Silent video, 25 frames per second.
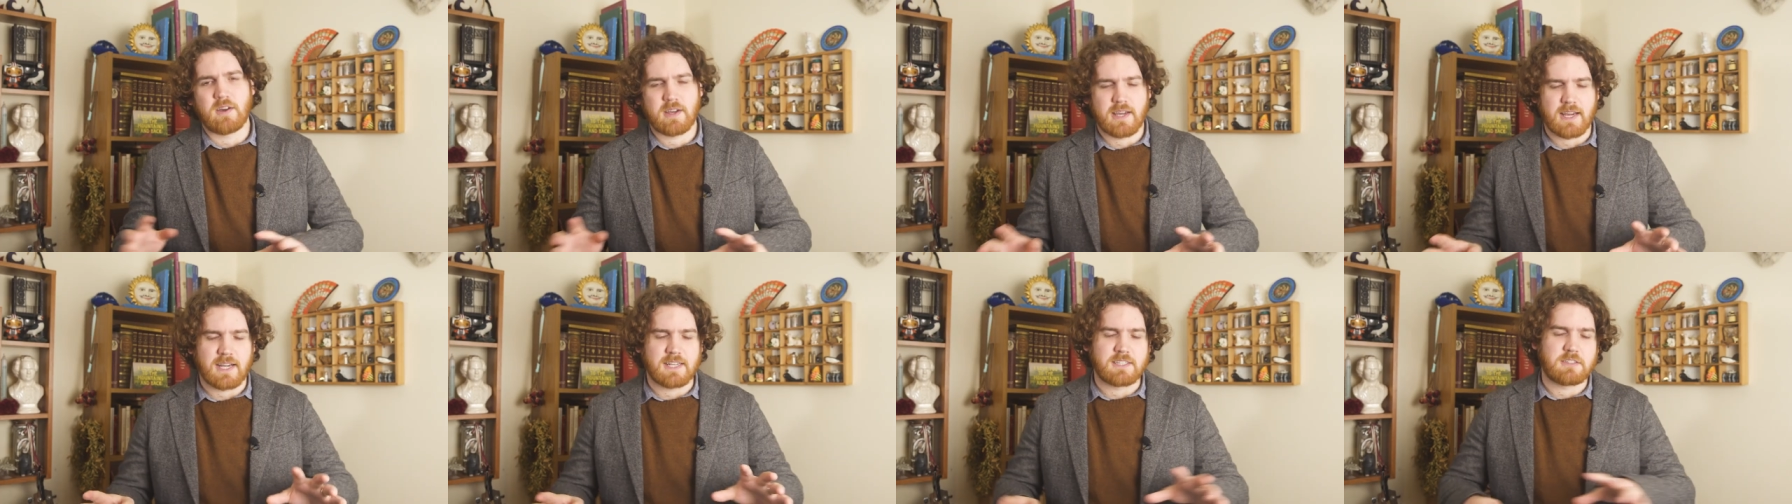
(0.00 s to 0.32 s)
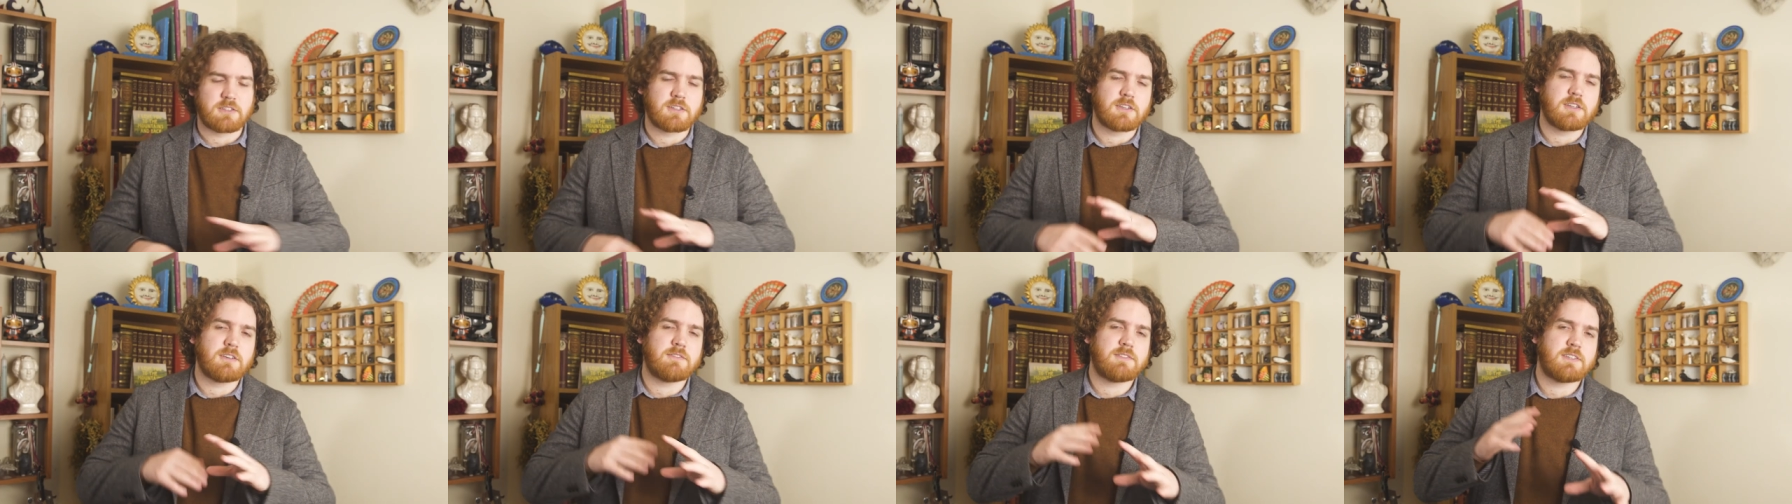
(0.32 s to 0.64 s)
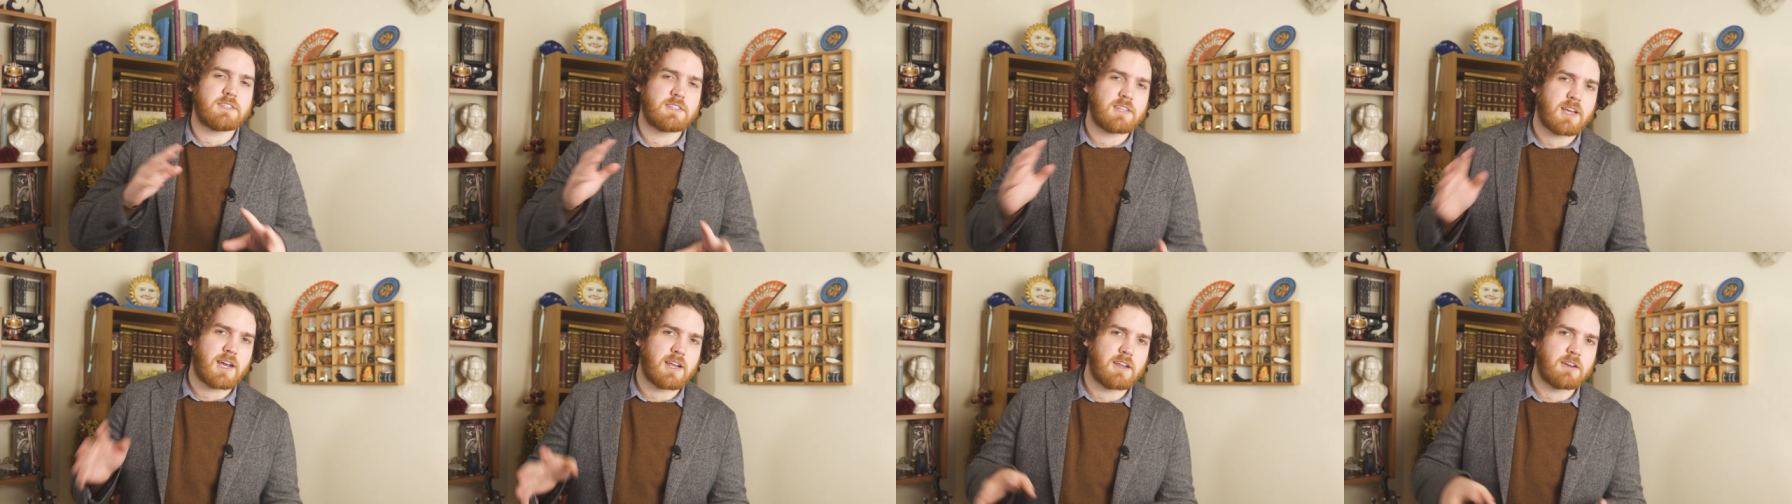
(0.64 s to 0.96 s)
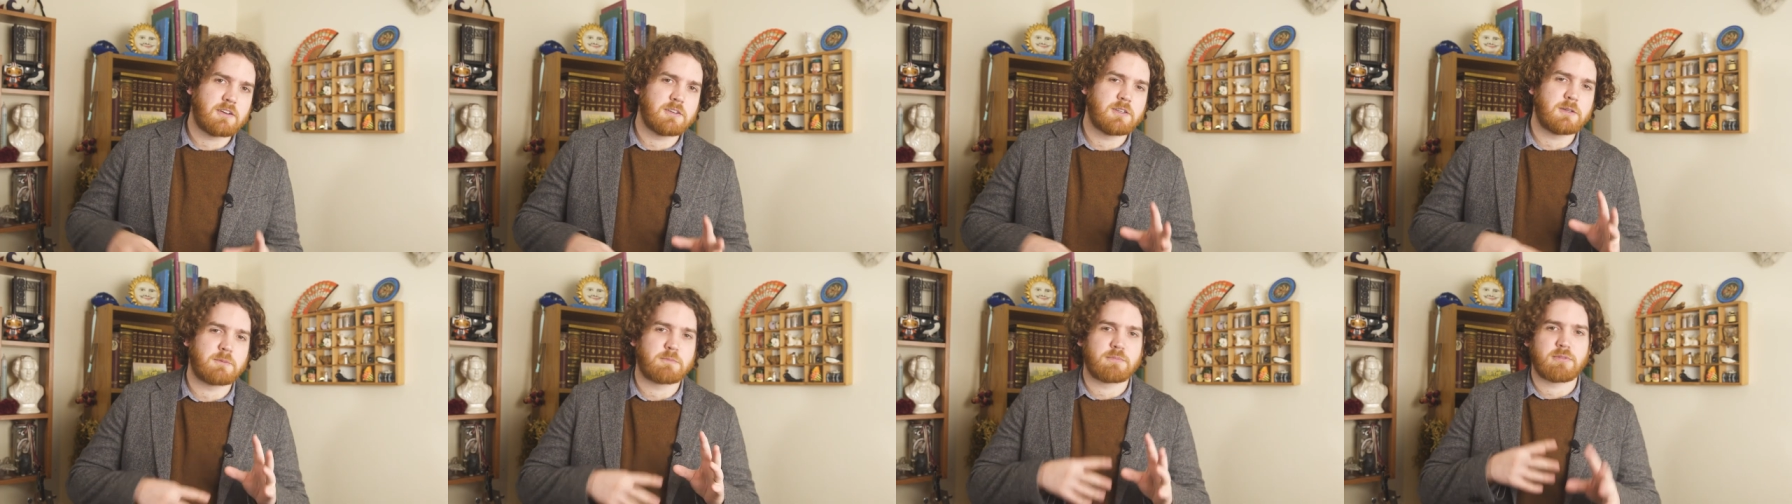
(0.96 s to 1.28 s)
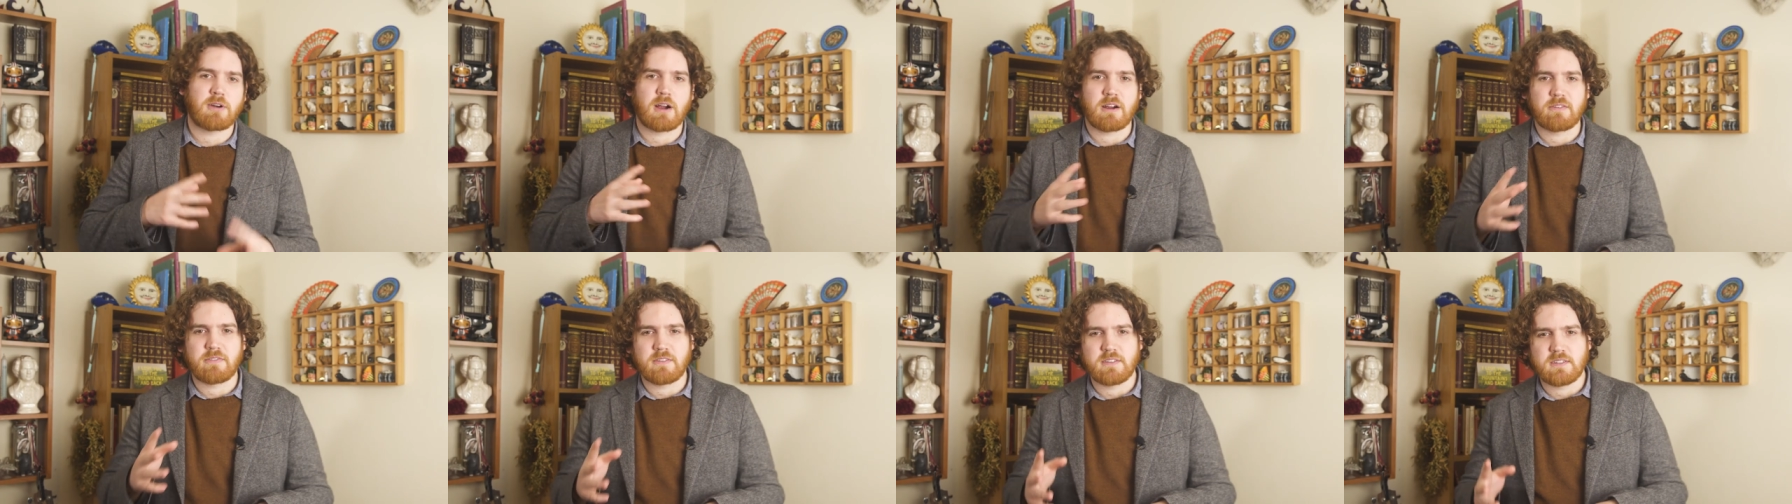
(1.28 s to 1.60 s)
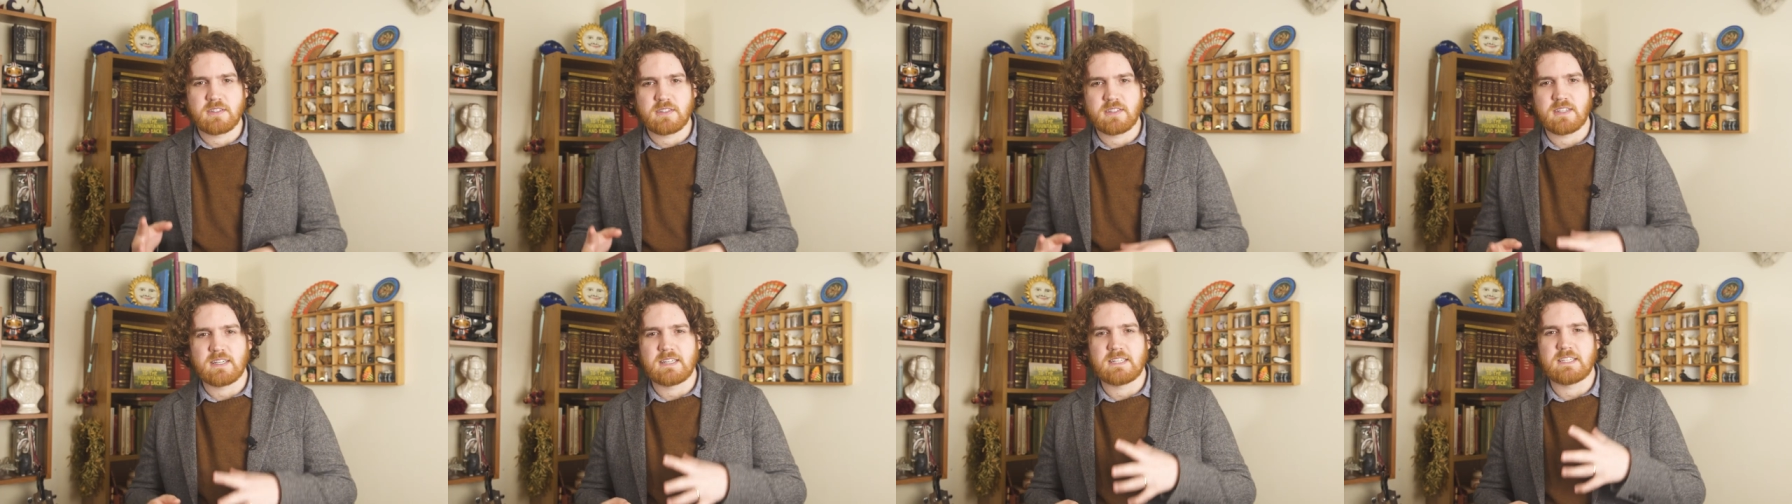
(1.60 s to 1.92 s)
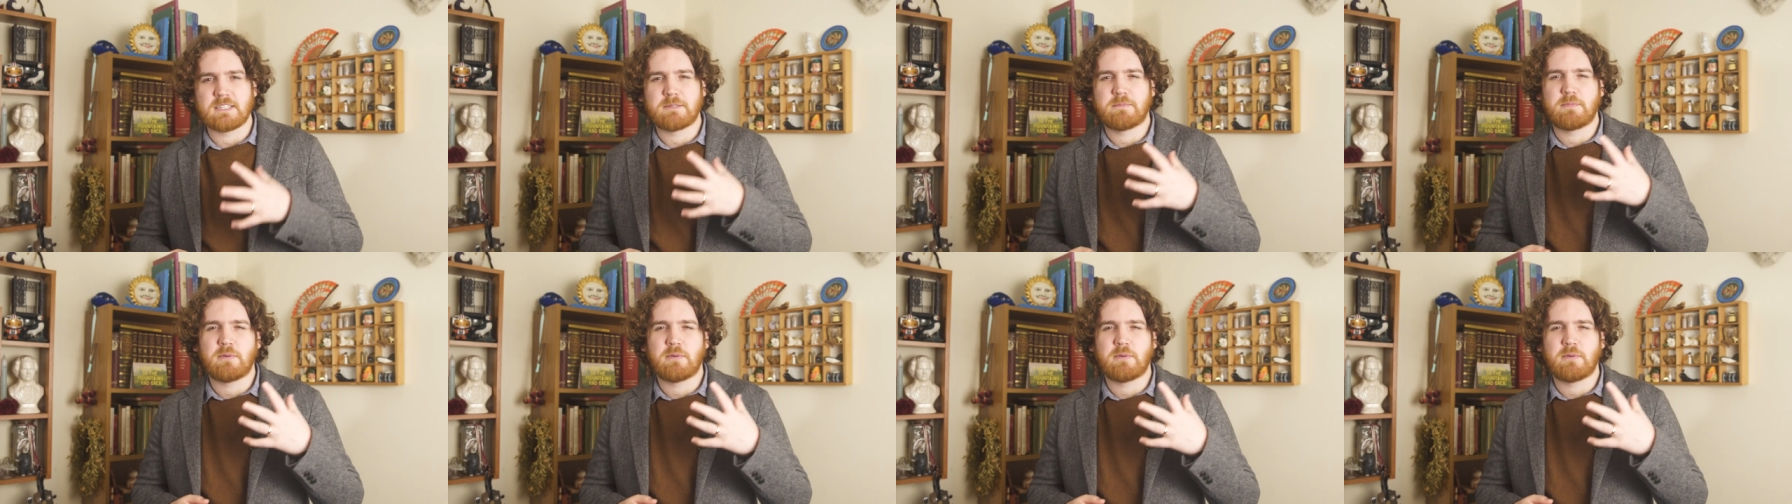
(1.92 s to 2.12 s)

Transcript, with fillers: Okay, so you've decided on your preferences,